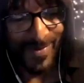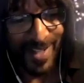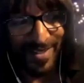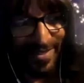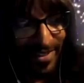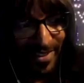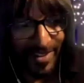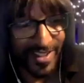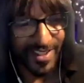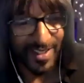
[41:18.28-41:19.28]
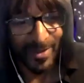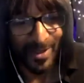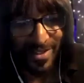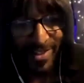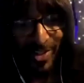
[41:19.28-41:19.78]
as a little kid, I would go
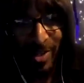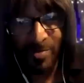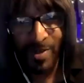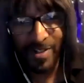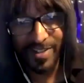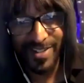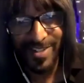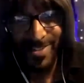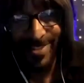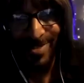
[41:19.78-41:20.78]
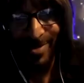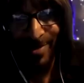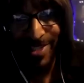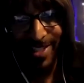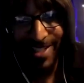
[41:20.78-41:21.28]
see James Brown concerts with my
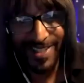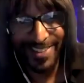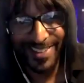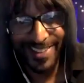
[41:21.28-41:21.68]
dad.